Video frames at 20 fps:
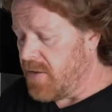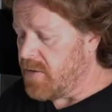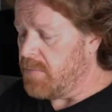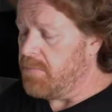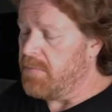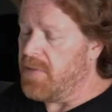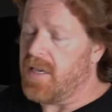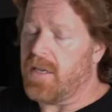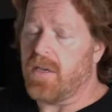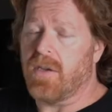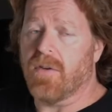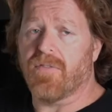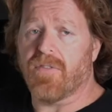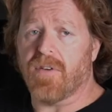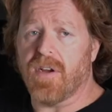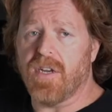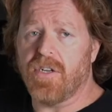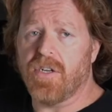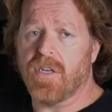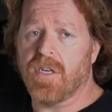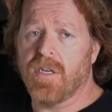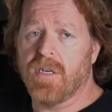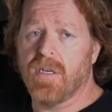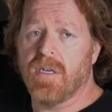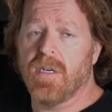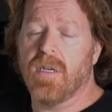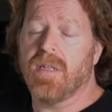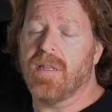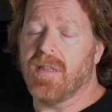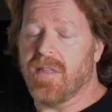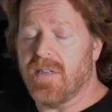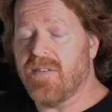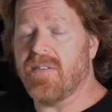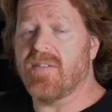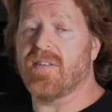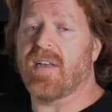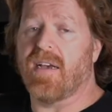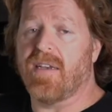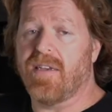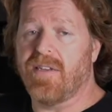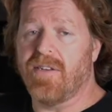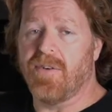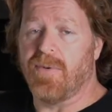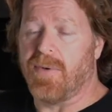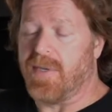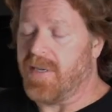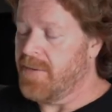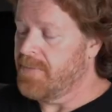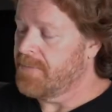some meat in your fridge, this is how you do it.